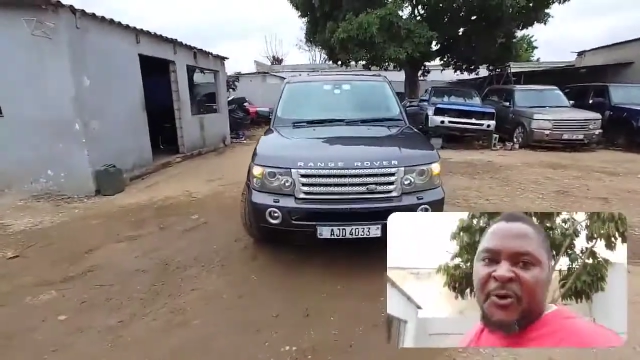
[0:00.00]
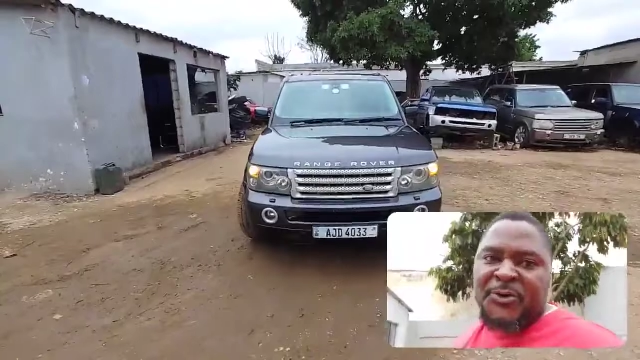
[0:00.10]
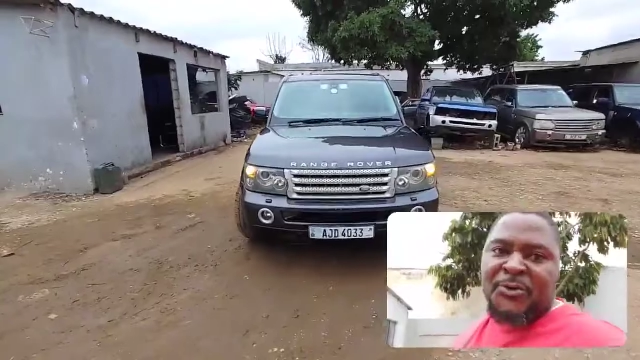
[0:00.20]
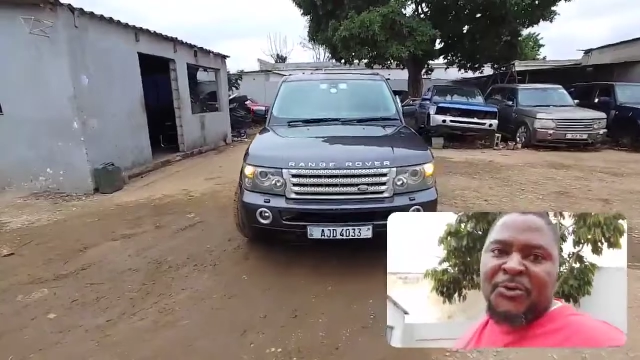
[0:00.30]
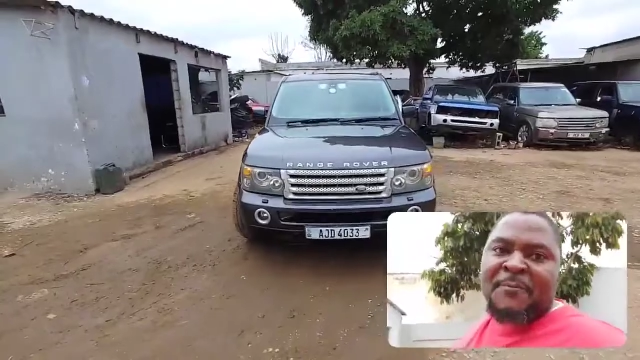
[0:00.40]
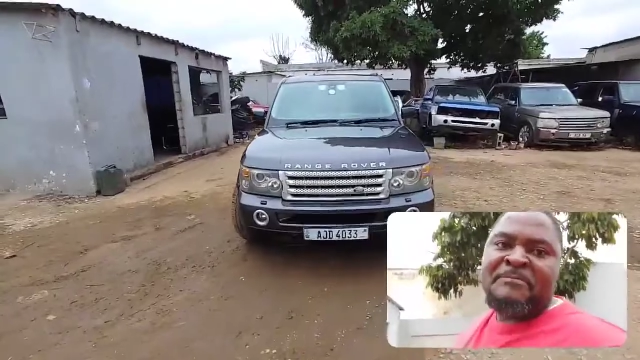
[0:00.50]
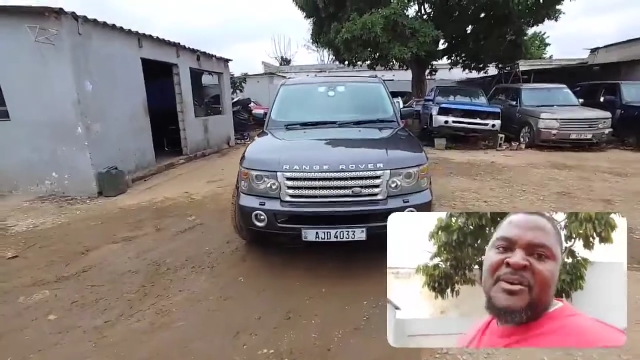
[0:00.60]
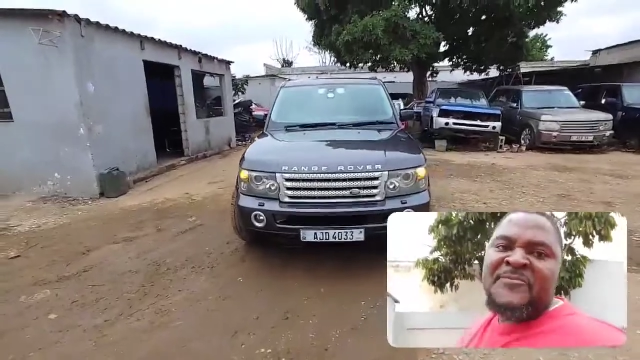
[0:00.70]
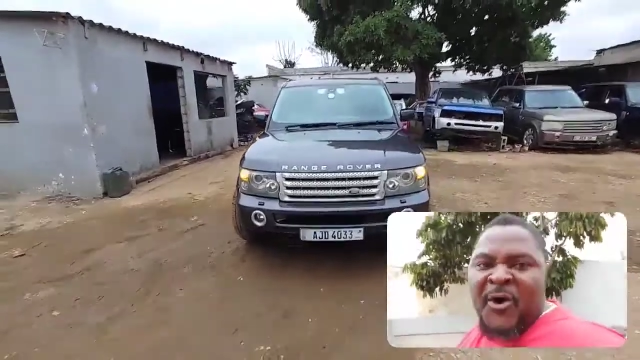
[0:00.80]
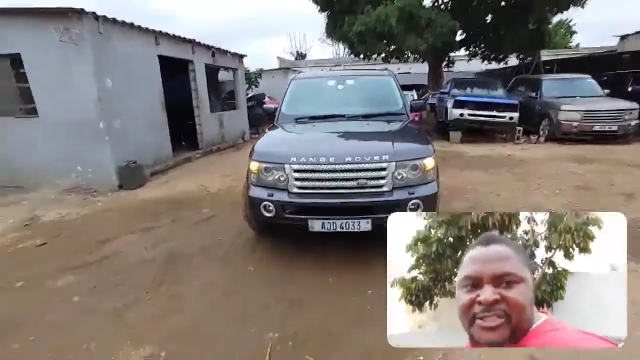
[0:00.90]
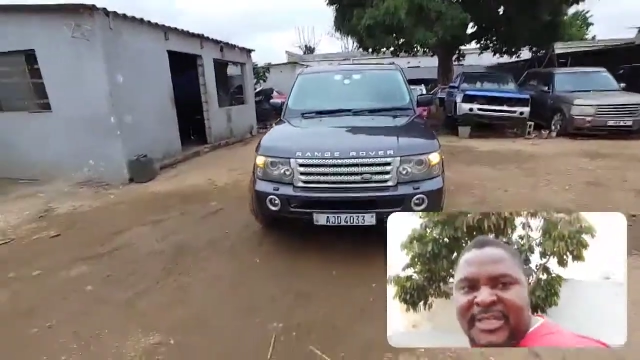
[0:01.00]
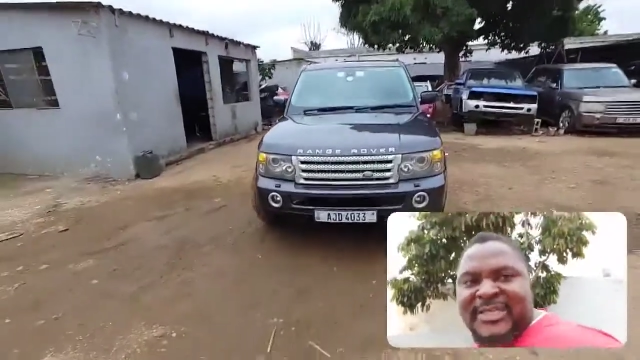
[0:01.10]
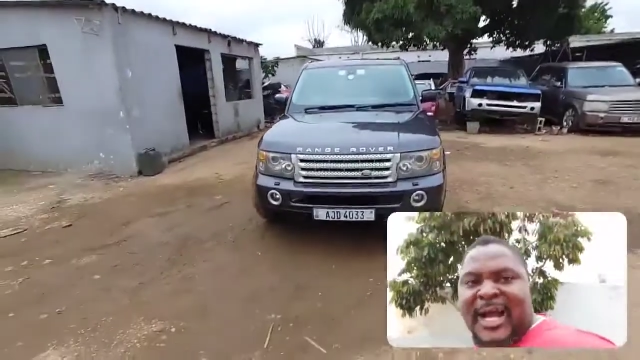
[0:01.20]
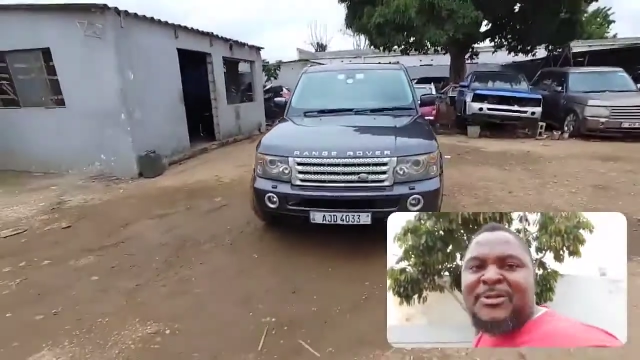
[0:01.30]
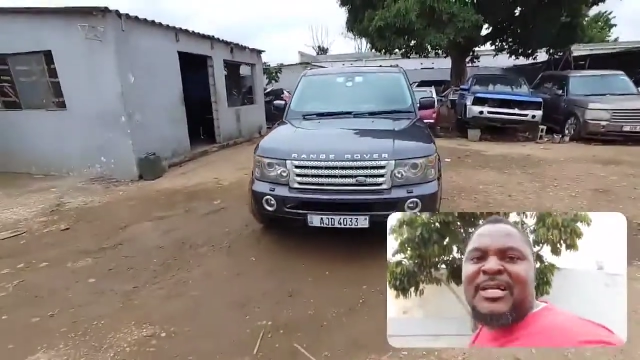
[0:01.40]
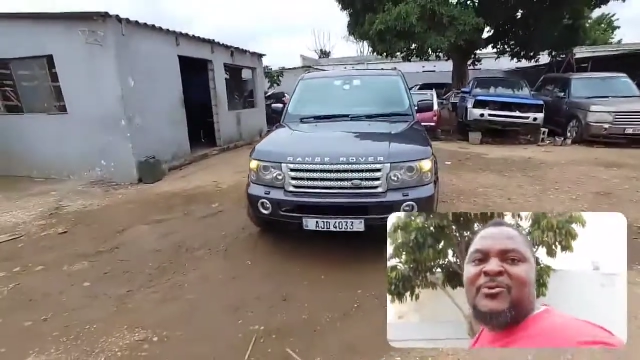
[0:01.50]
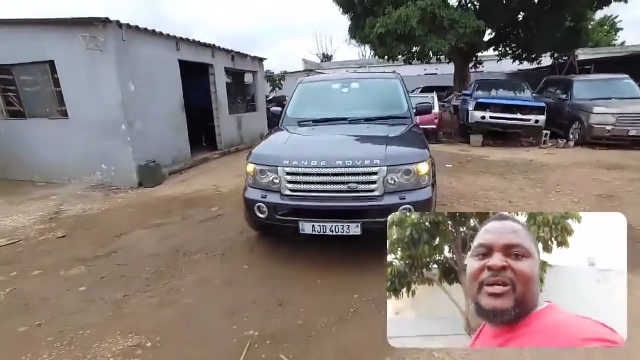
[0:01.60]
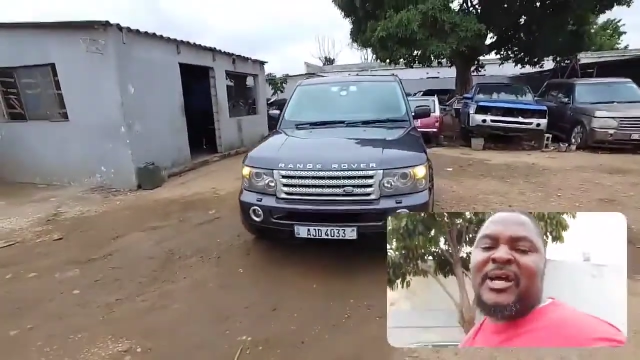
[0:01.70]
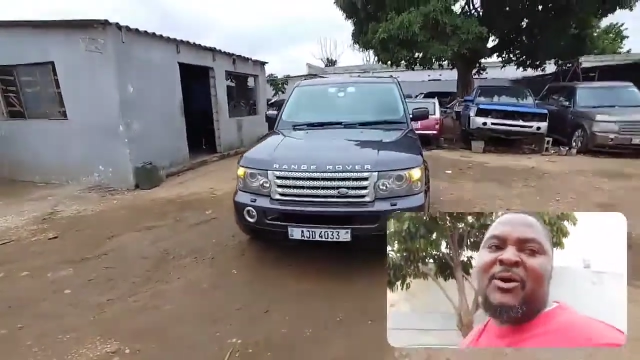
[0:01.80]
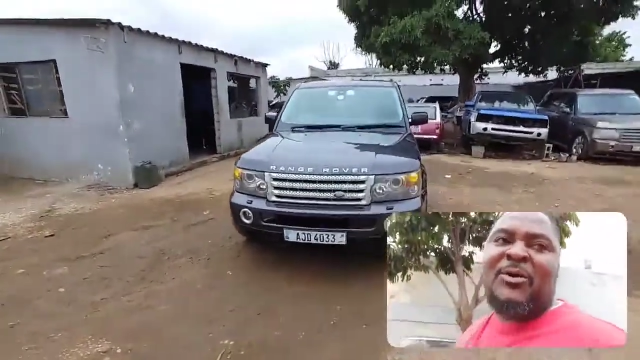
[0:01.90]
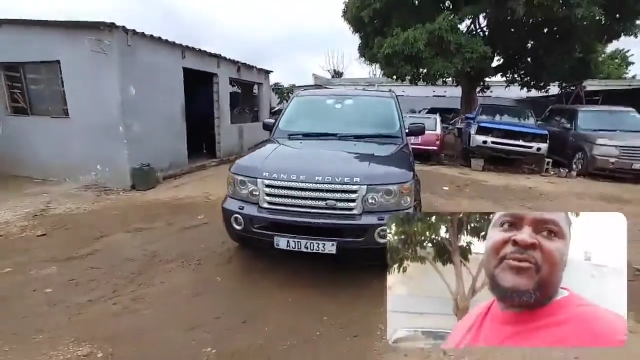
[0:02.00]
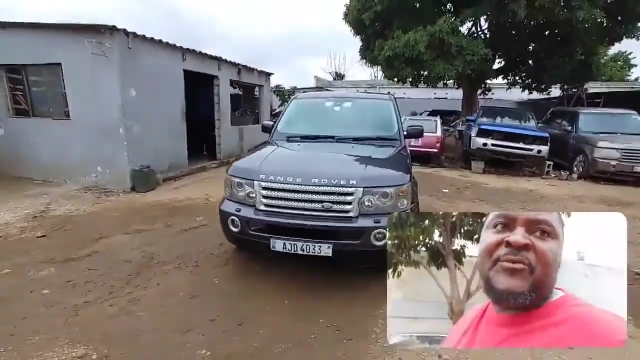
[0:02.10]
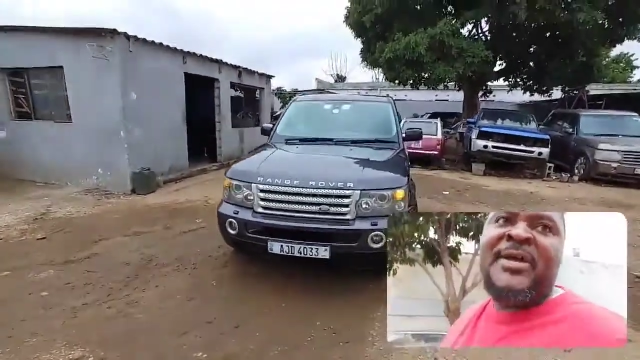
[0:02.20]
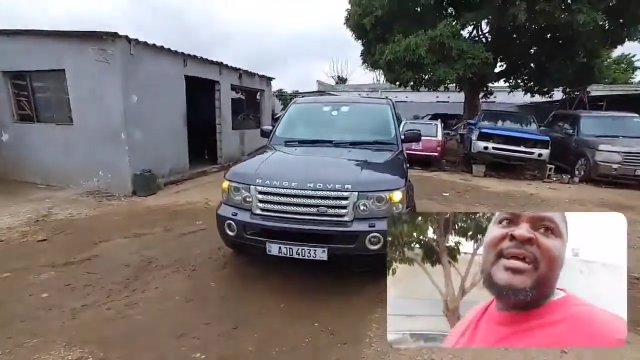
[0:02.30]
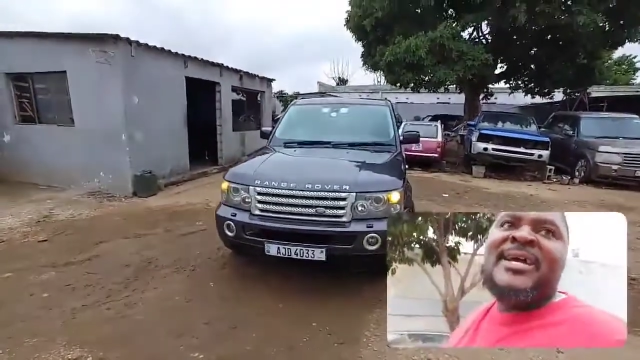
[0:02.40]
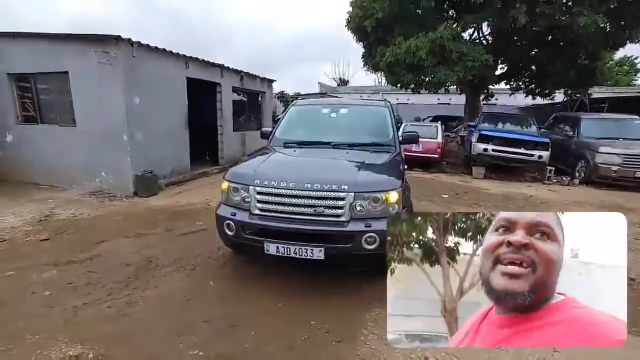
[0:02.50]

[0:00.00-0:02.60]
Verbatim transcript: for you, 40,000 kwacha off.